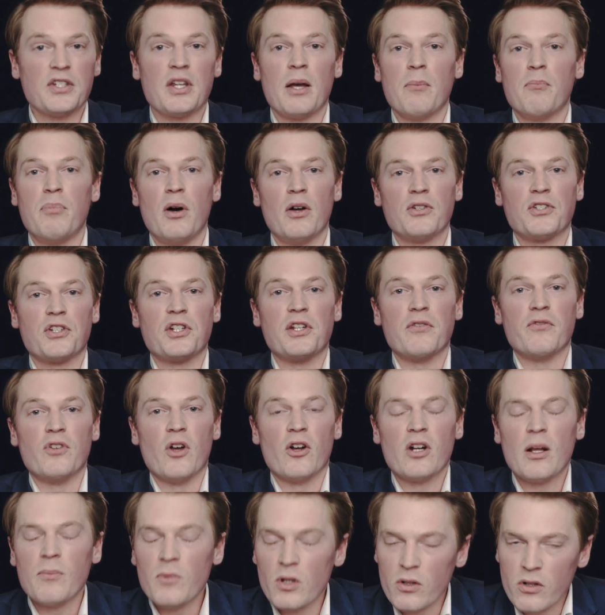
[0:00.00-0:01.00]
some positive
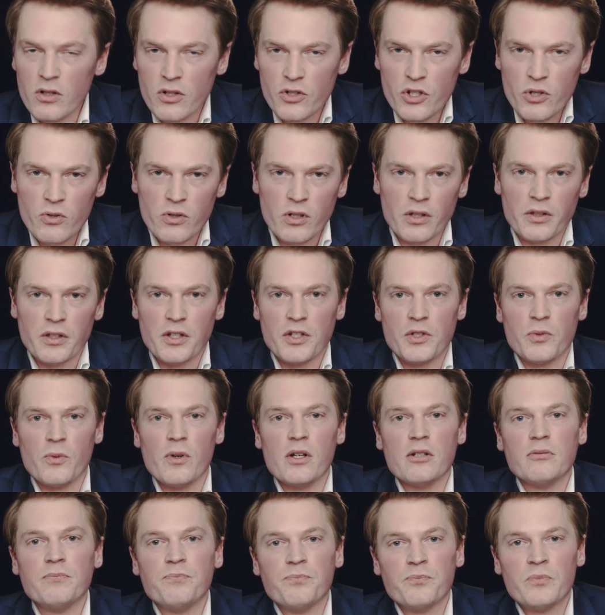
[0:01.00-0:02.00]
note. I'm not going to do it on this
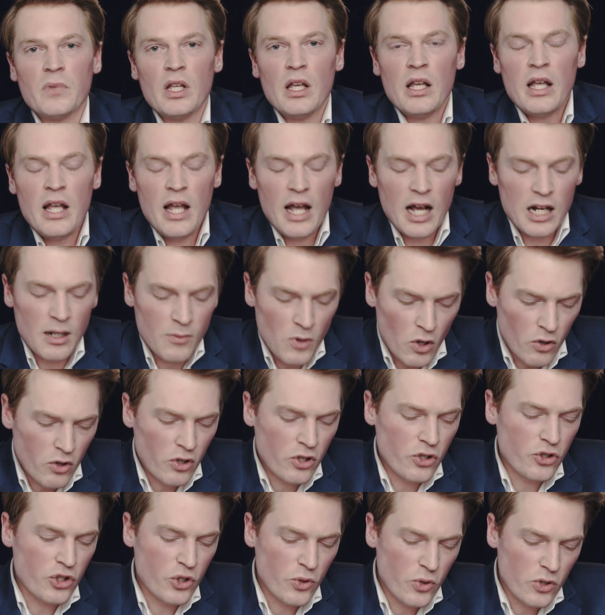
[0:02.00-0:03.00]
one. And I'm not
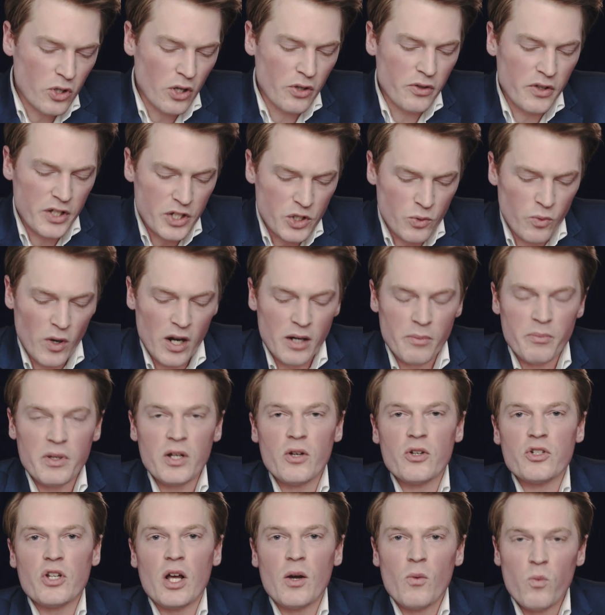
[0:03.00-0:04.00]
going to do it on this one
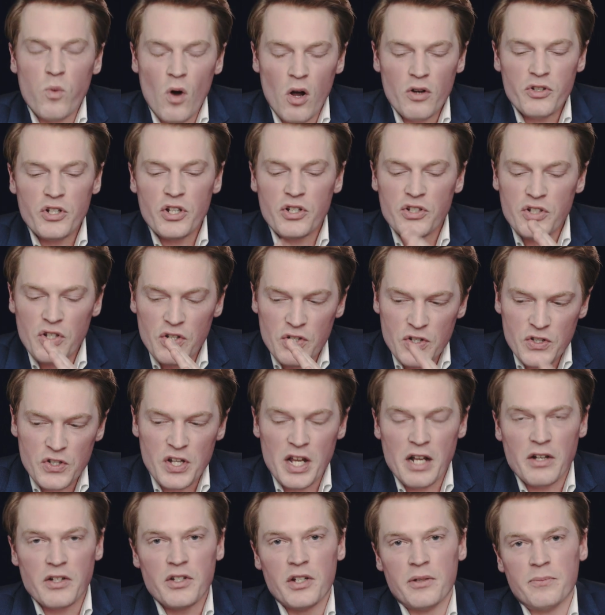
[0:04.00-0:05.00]
because I want it to
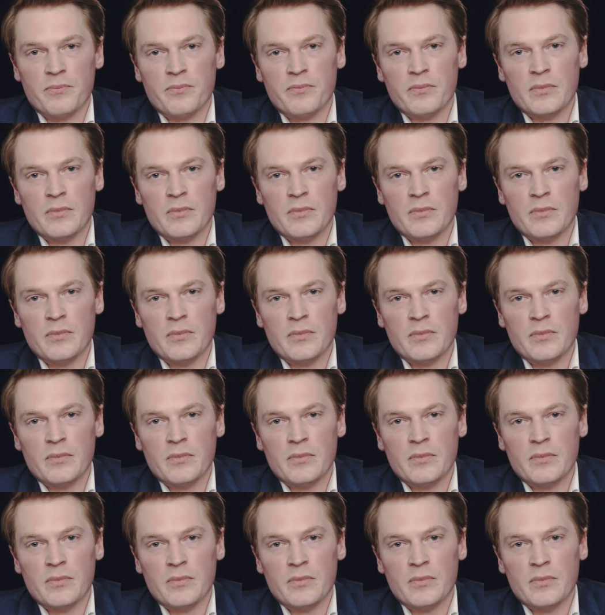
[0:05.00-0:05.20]
sit.